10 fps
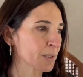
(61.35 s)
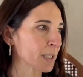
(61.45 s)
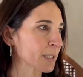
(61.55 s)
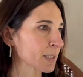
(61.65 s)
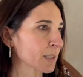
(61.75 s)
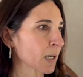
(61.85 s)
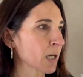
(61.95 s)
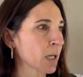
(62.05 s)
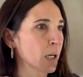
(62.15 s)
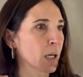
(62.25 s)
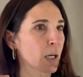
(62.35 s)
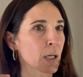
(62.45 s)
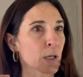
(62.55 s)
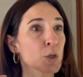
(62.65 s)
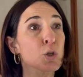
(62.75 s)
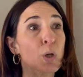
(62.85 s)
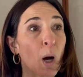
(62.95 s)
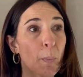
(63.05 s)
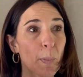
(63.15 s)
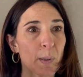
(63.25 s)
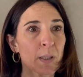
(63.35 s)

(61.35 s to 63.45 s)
this shop